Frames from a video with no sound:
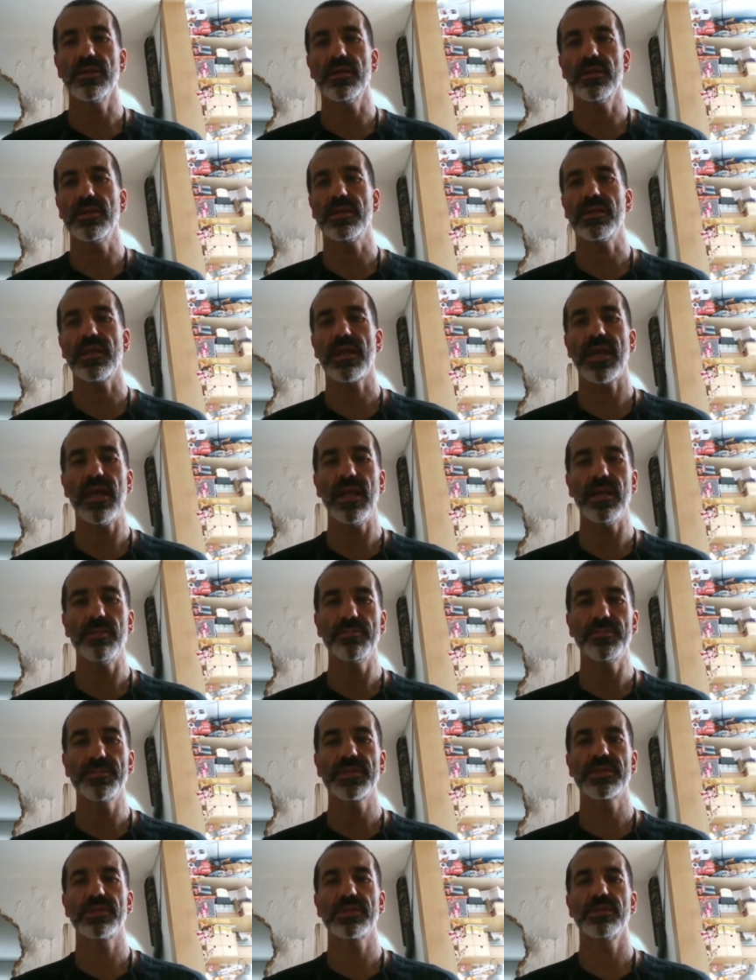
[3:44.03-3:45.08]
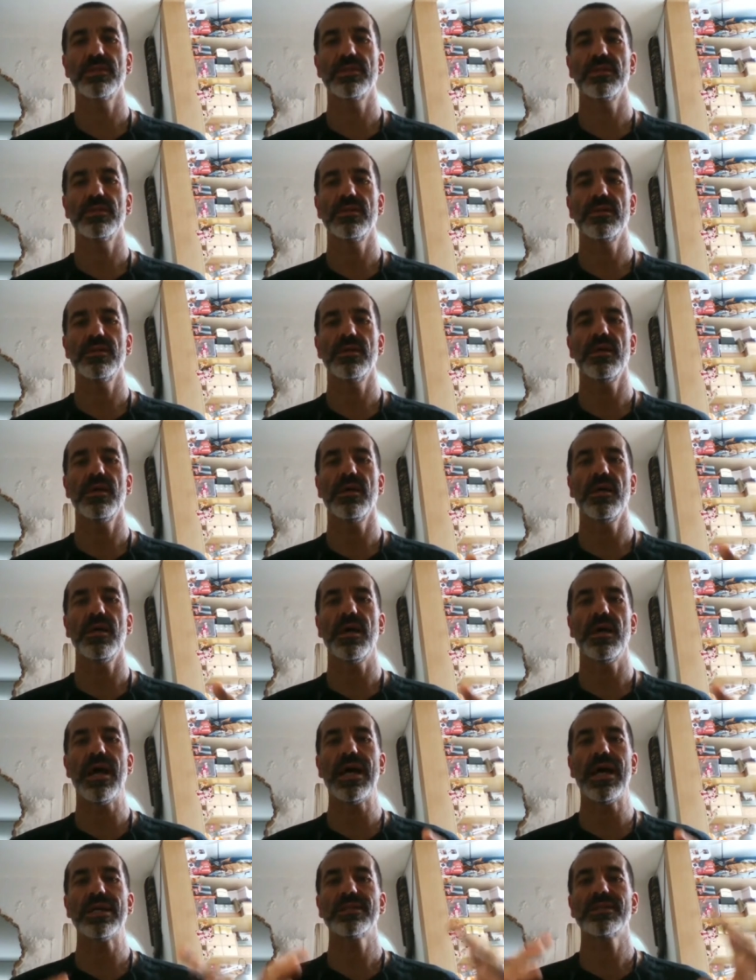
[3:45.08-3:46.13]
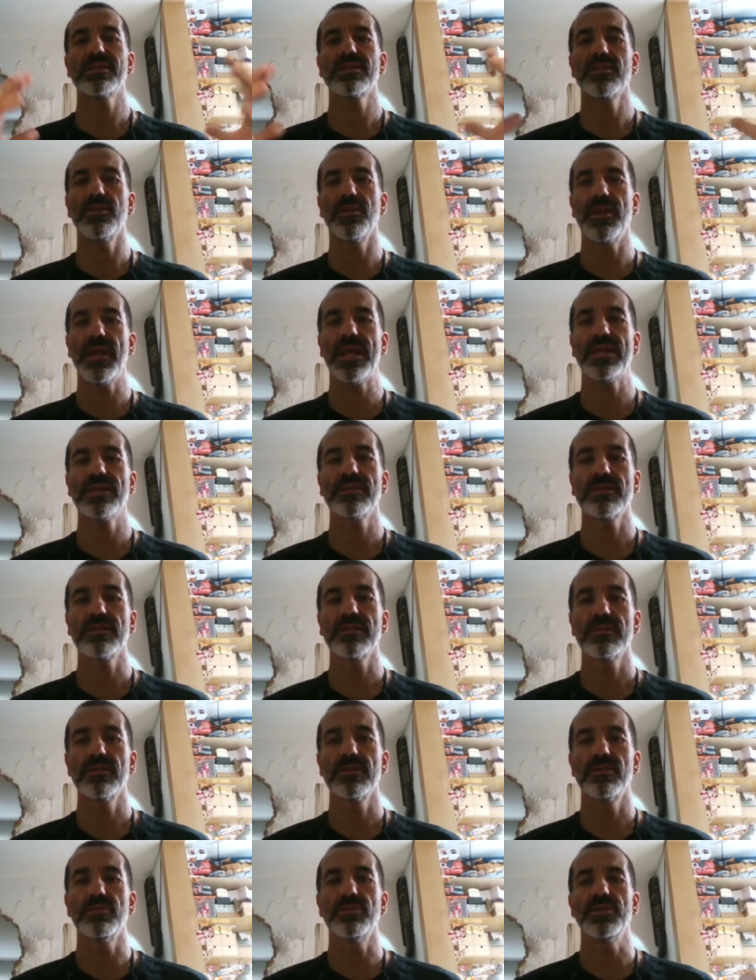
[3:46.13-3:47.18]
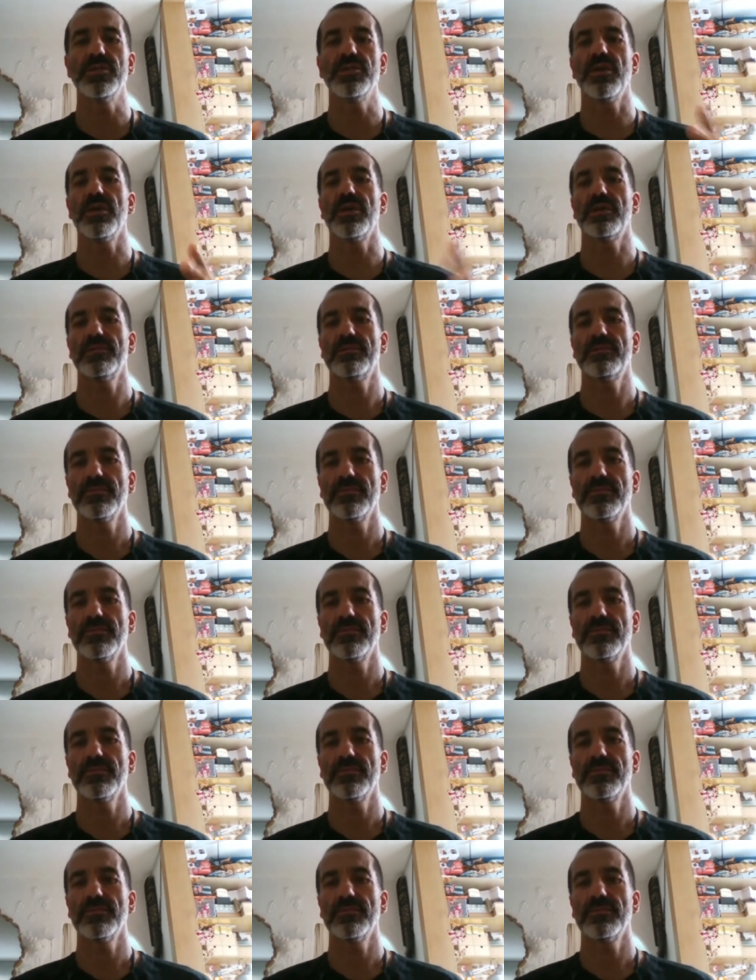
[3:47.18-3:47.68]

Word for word: it helps us connect to each other.